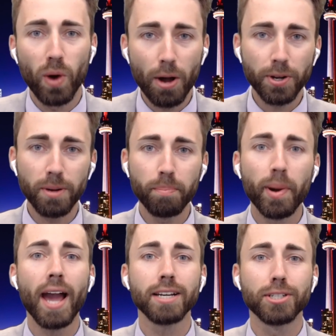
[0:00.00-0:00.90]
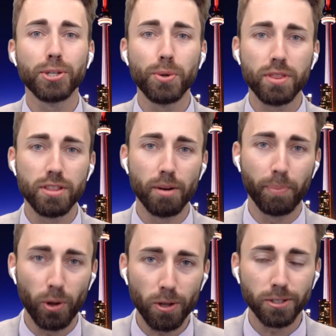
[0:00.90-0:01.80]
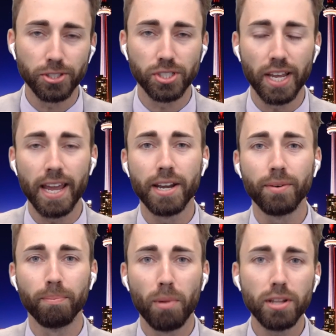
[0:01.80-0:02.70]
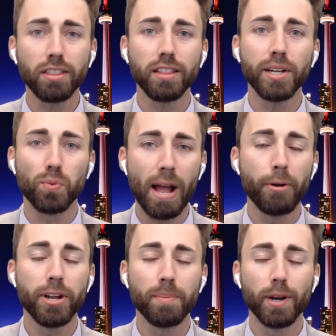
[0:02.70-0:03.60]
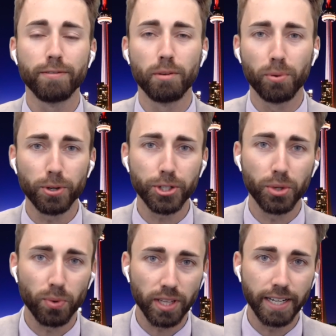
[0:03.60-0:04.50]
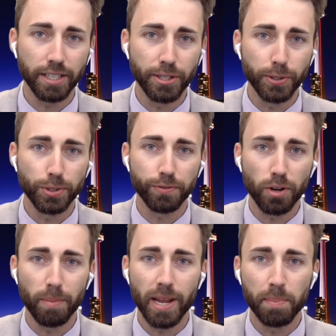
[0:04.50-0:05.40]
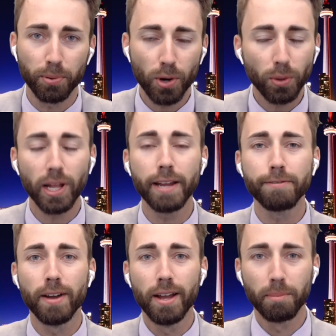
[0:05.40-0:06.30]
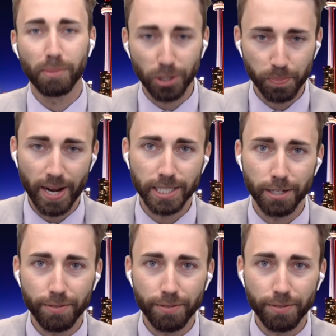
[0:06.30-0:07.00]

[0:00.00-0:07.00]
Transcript: welcome back to The Pulse, a monthly roundup of abortion-related news from a pro-life perspective.